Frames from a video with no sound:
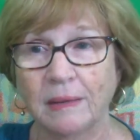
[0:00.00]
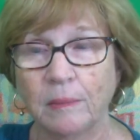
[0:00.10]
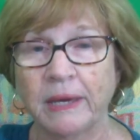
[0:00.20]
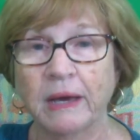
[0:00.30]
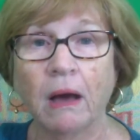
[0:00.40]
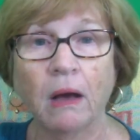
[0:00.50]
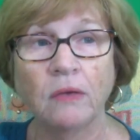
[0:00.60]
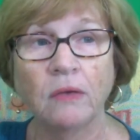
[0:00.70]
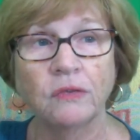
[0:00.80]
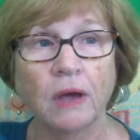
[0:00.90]

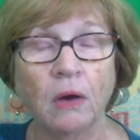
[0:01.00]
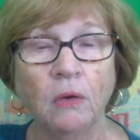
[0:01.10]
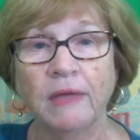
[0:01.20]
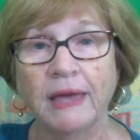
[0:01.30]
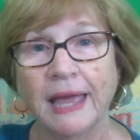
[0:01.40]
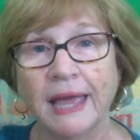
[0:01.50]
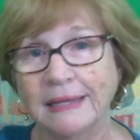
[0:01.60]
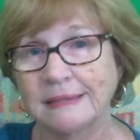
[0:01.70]
because, oh, they can't